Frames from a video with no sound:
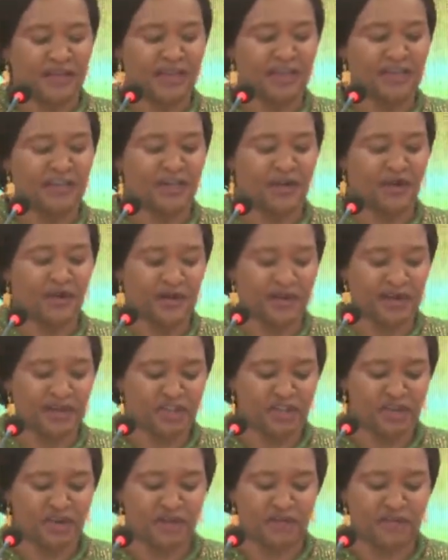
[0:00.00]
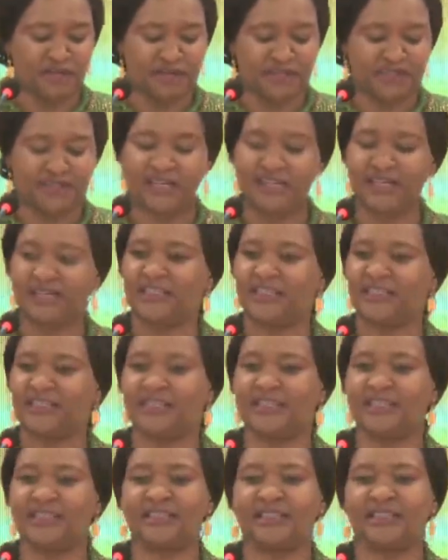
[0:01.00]
in correctional
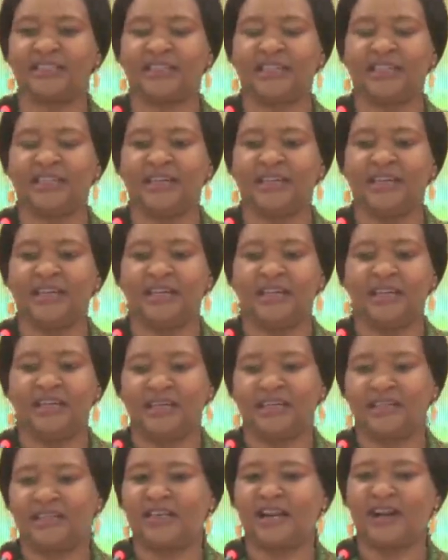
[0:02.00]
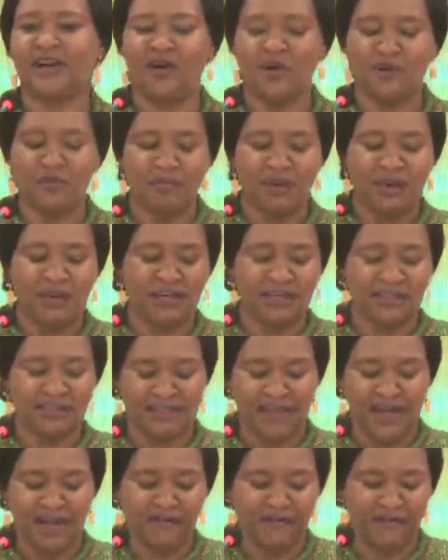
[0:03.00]
facilities is a
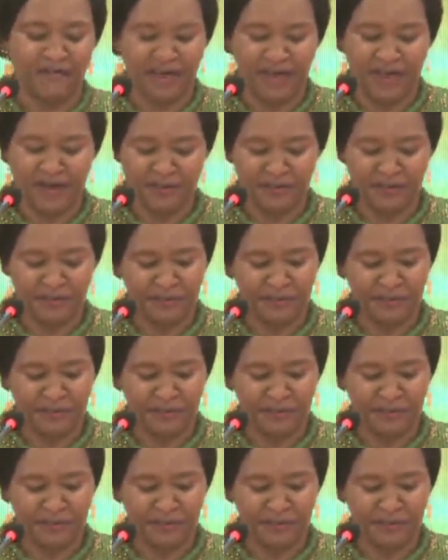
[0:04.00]
complex affair.